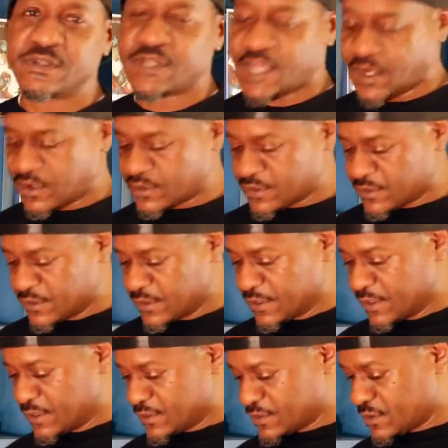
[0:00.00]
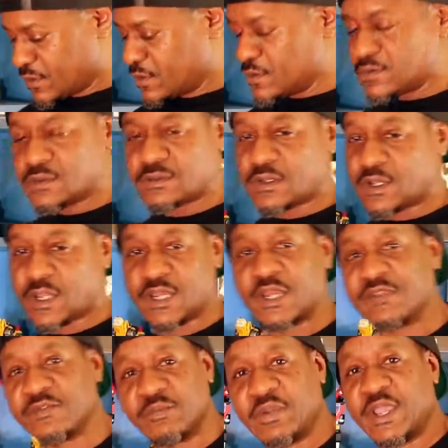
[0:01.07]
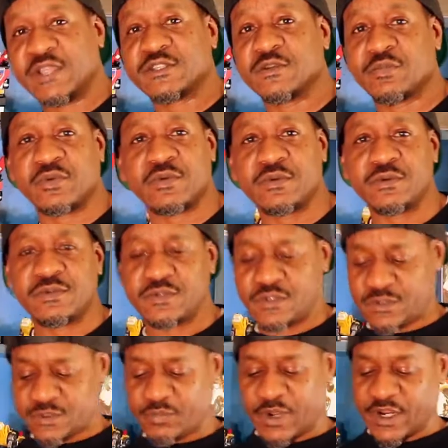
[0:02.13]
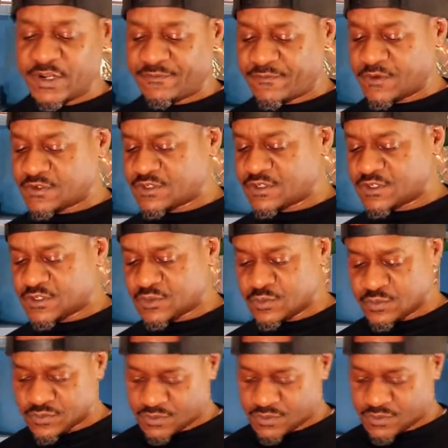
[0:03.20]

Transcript: character, so I never pass up a Spidey first issue.